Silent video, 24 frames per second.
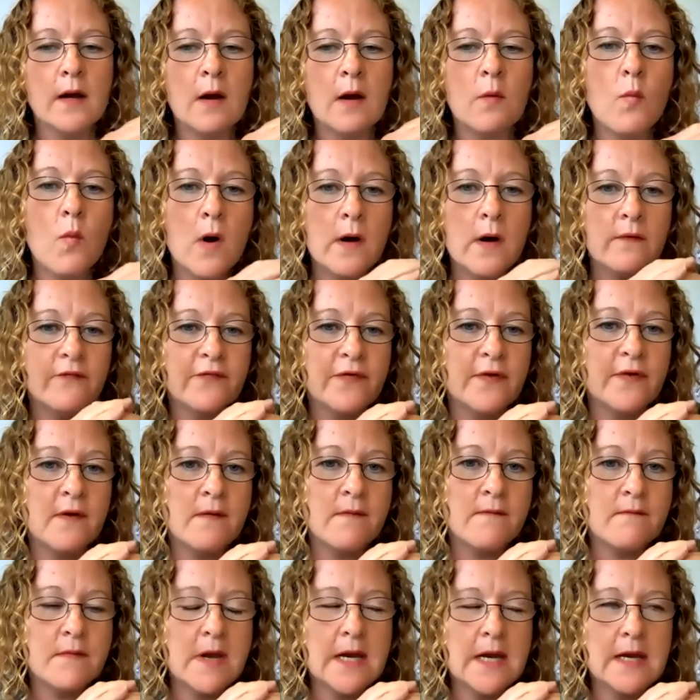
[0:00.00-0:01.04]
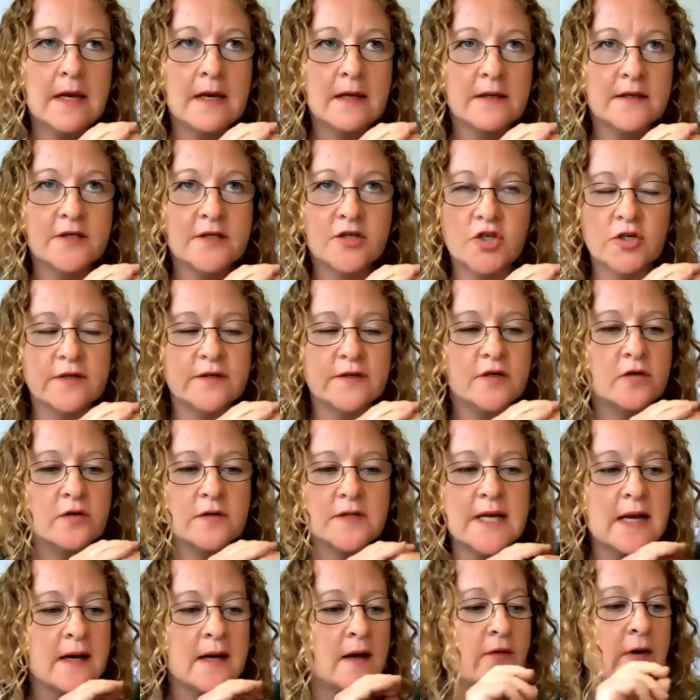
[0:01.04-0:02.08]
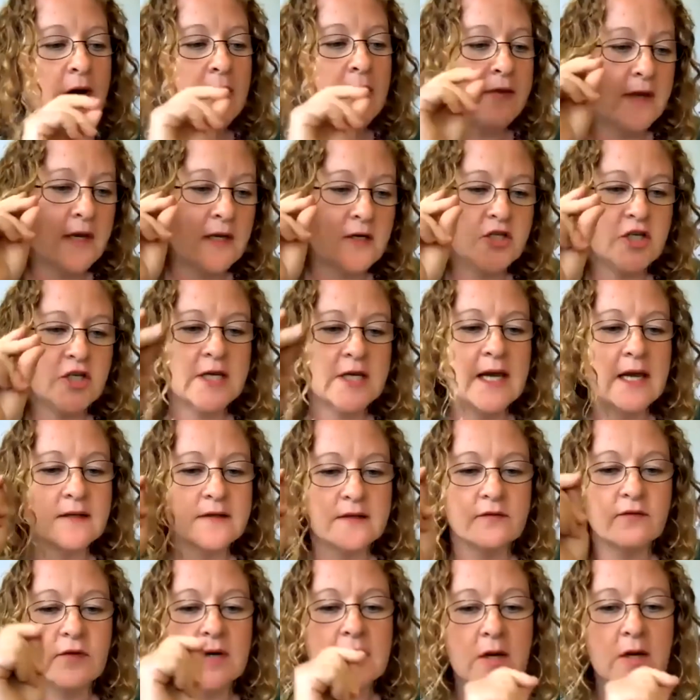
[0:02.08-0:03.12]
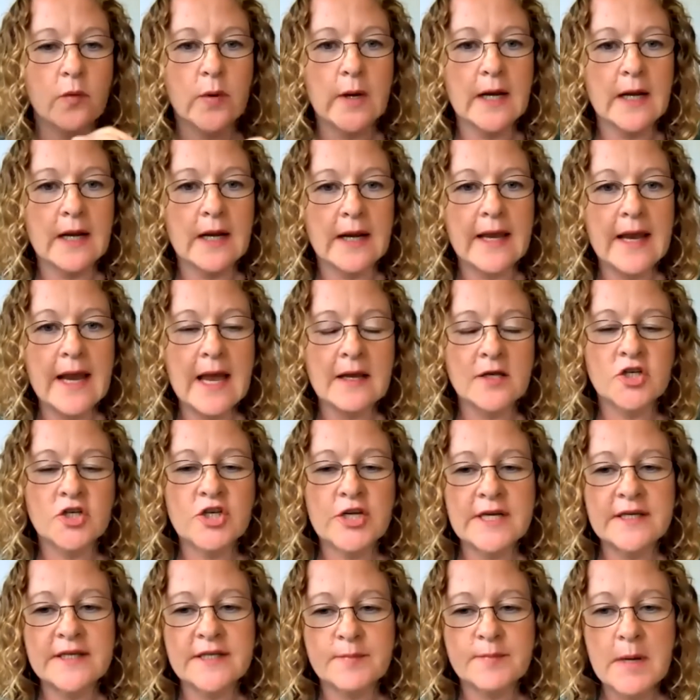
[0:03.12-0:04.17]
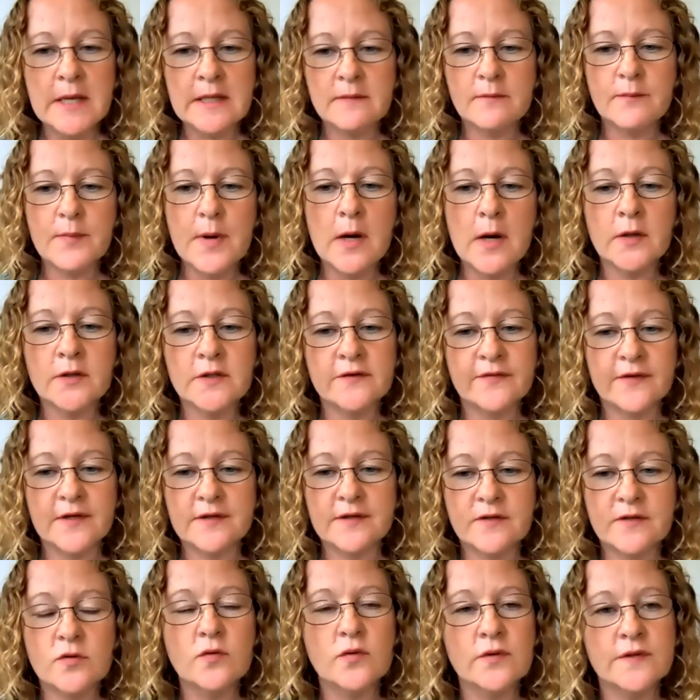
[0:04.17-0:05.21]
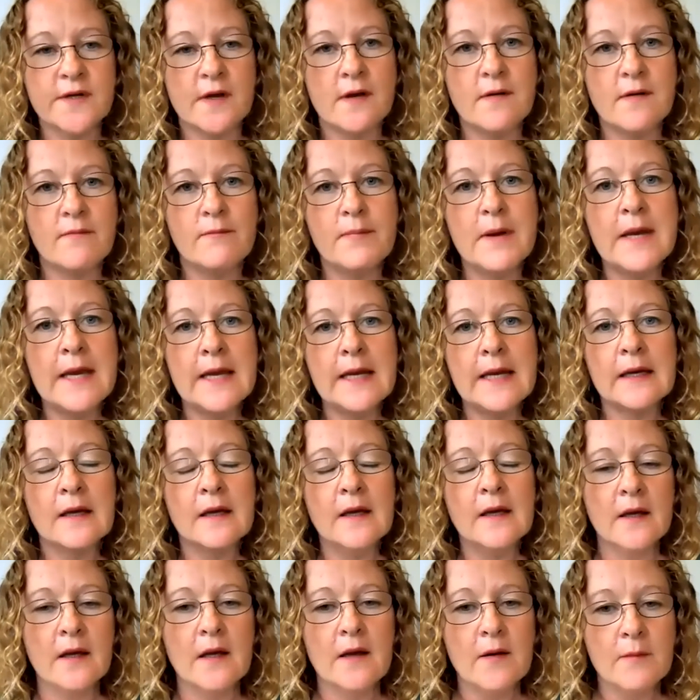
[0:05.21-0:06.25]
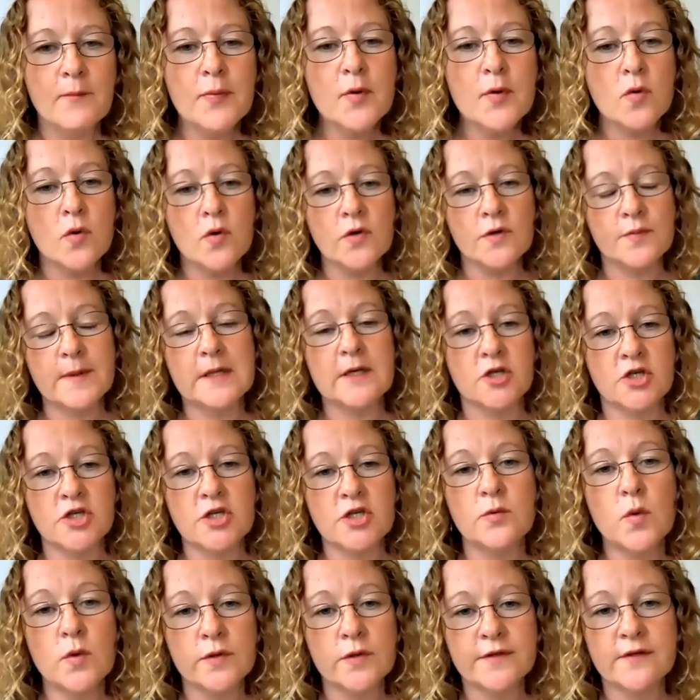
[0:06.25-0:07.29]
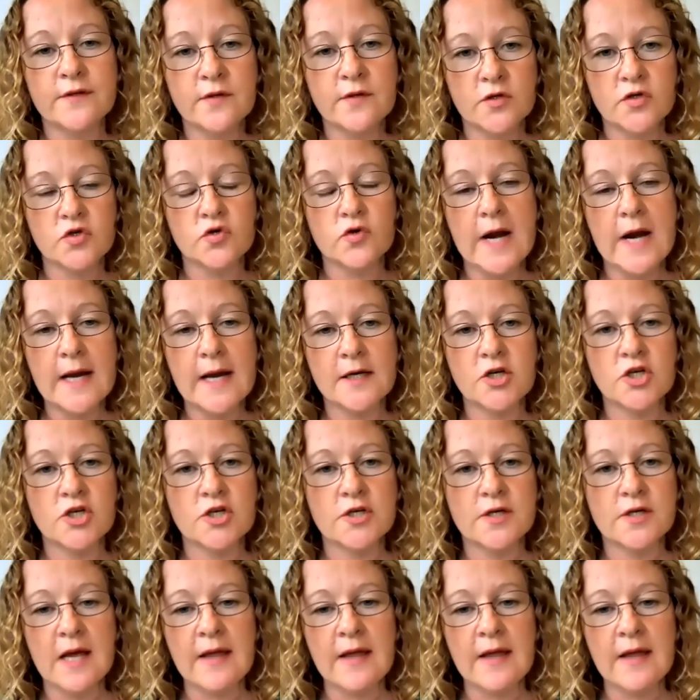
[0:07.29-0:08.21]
And one of them is just, you tell her anything and she gets it really quickly. And she spent part of her school time being bored because she wasn't stretched.